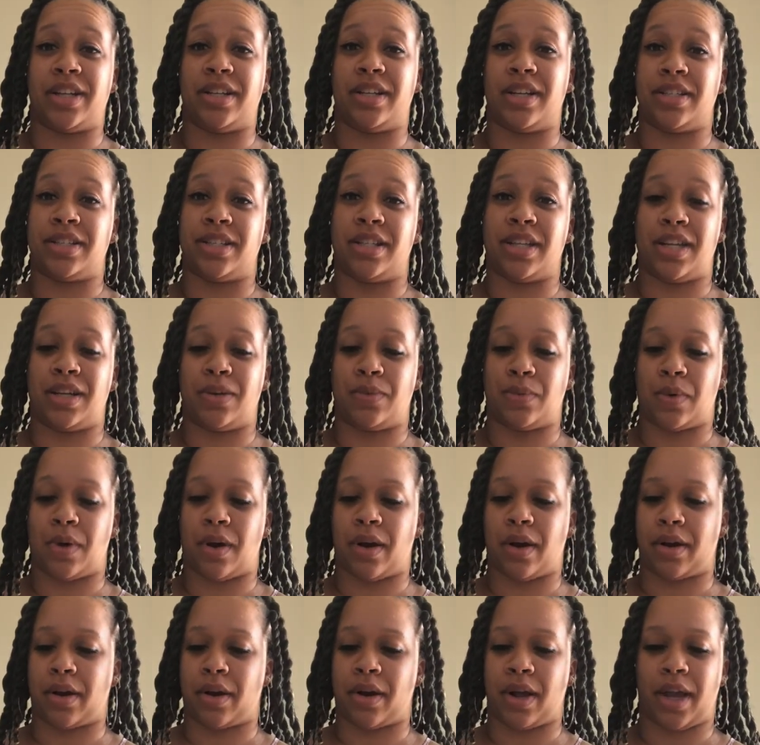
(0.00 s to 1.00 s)
Does he need
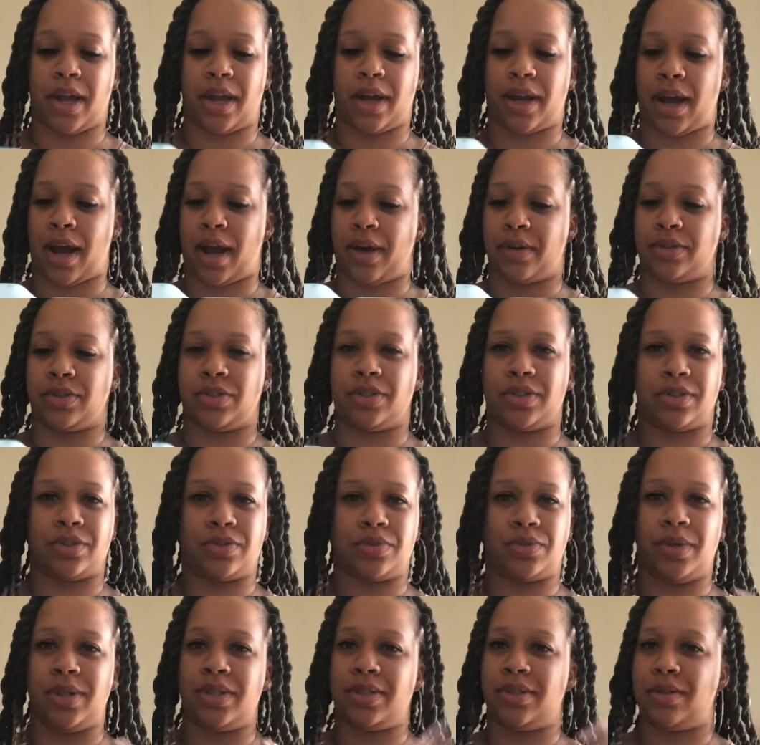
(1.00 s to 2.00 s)
water? And I was just
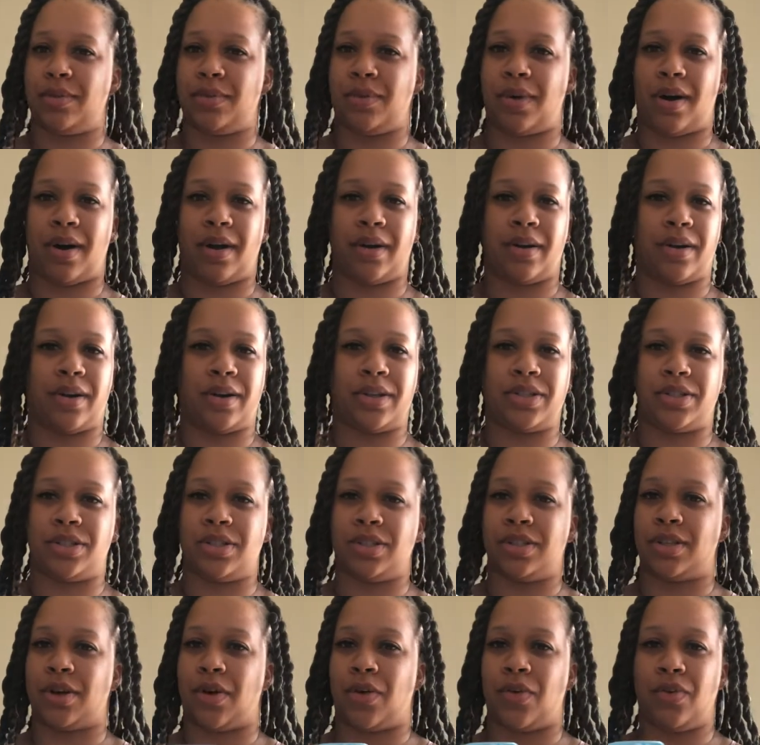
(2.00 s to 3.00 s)
squeezing the water,
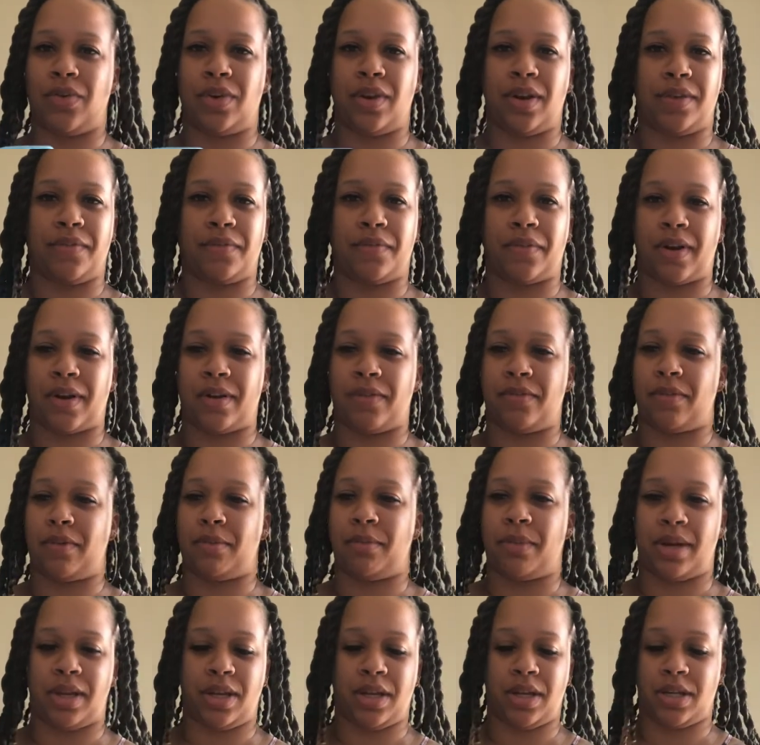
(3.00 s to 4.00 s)
just holding it in front of him,
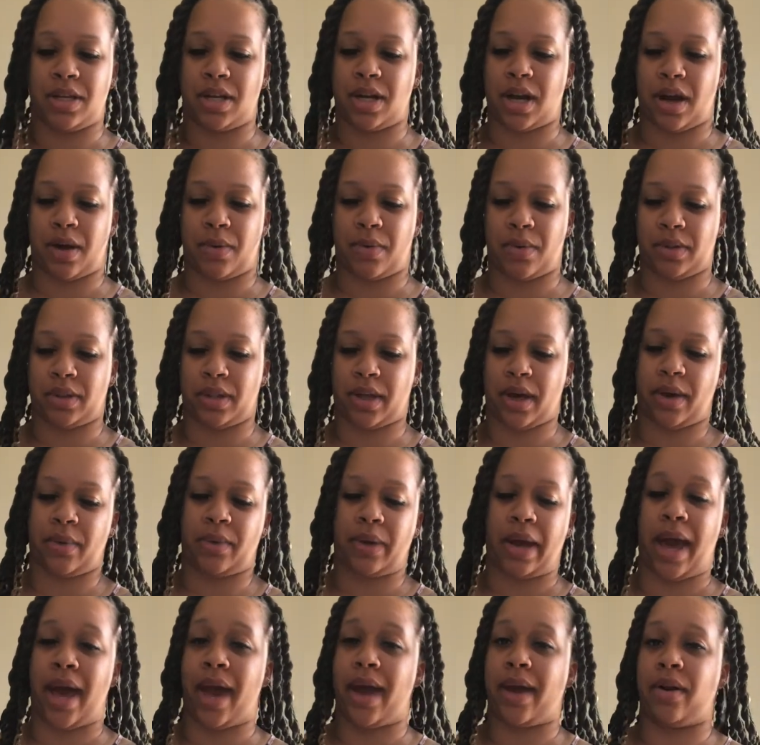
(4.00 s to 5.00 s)
and he did not want that
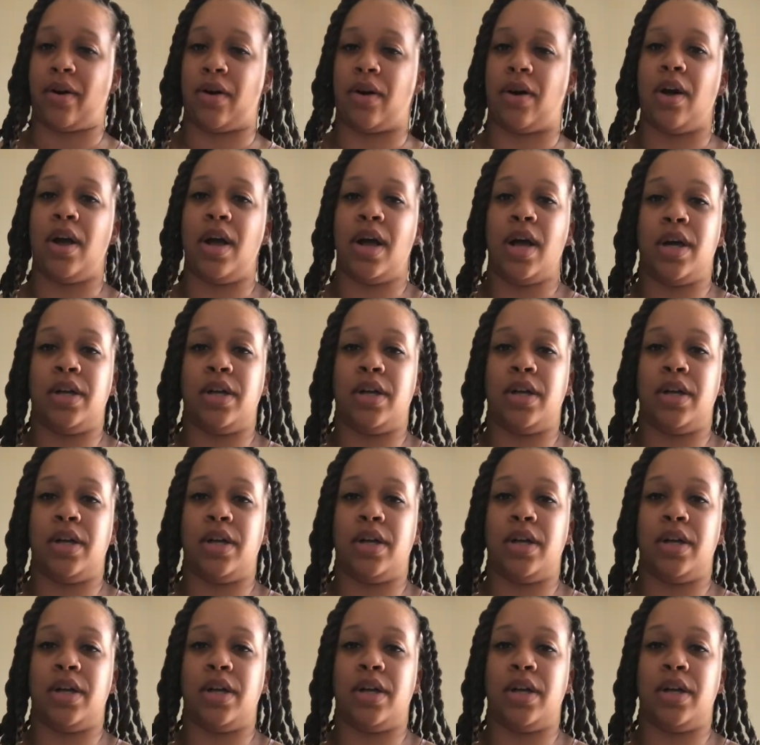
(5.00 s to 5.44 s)
at all.